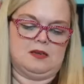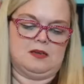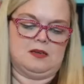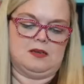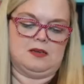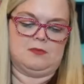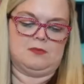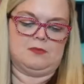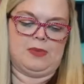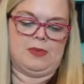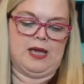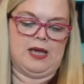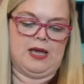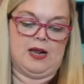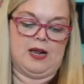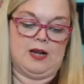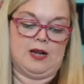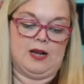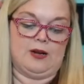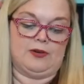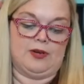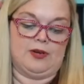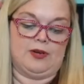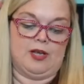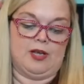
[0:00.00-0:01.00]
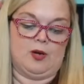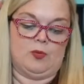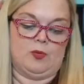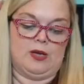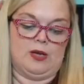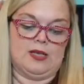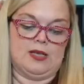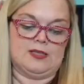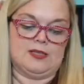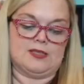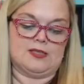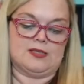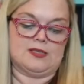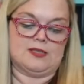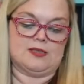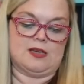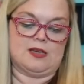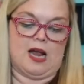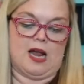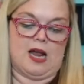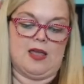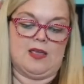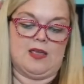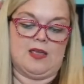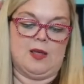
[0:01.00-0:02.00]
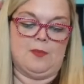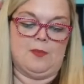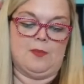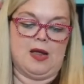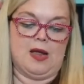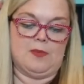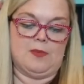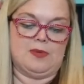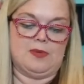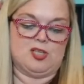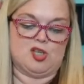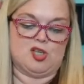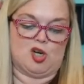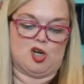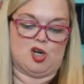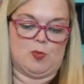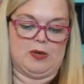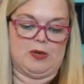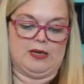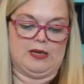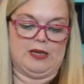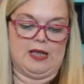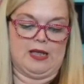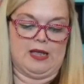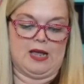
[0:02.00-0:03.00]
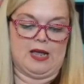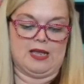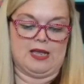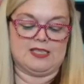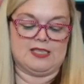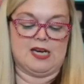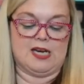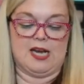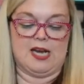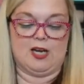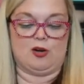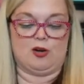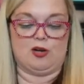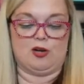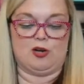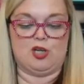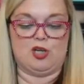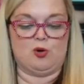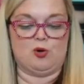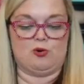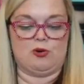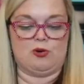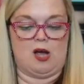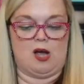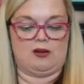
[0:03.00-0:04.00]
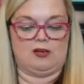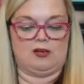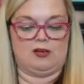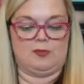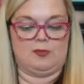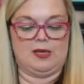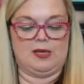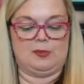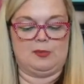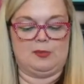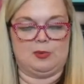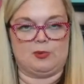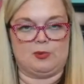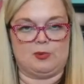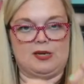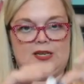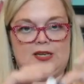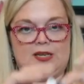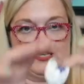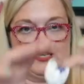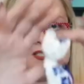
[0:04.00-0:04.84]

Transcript: man, I don't know. It's, I, it might be German. And I, Tiger, you're not going to be able to read it because